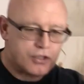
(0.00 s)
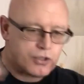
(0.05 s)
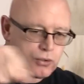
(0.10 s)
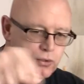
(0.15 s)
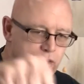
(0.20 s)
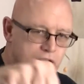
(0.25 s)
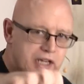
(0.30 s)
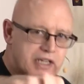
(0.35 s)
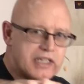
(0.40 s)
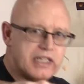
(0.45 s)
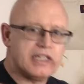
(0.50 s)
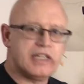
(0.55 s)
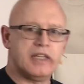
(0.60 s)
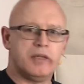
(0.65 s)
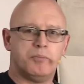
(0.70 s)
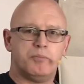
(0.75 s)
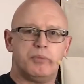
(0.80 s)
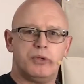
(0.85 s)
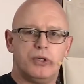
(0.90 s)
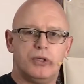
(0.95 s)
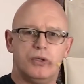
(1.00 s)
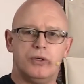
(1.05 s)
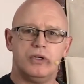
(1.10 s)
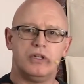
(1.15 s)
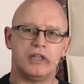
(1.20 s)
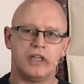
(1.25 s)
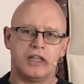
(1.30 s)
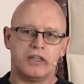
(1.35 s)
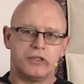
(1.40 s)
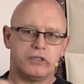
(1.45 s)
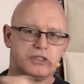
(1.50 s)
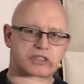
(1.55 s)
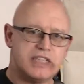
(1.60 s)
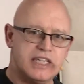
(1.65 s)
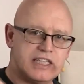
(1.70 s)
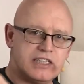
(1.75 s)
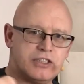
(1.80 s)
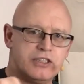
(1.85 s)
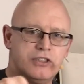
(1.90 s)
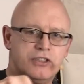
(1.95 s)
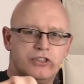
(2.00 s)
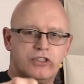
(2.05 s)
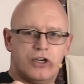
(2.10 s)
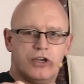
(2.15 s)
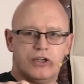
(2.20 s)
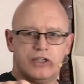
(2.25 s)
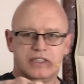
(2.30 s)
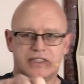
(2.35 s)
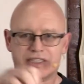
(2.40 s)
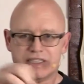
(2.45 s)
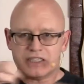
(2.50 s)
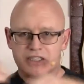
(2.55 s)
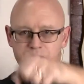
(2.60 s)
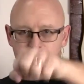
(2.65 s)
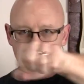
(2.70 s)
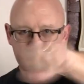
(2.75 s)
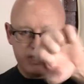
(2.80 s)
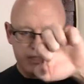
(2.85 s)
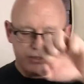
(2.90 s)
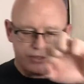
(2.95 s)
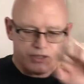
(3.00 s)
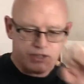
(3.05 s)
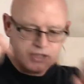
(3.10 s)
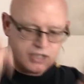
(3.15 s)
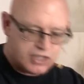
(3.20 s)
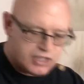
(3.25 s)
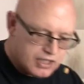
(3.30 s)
karate, kempo, a lot of those actions are in this manner.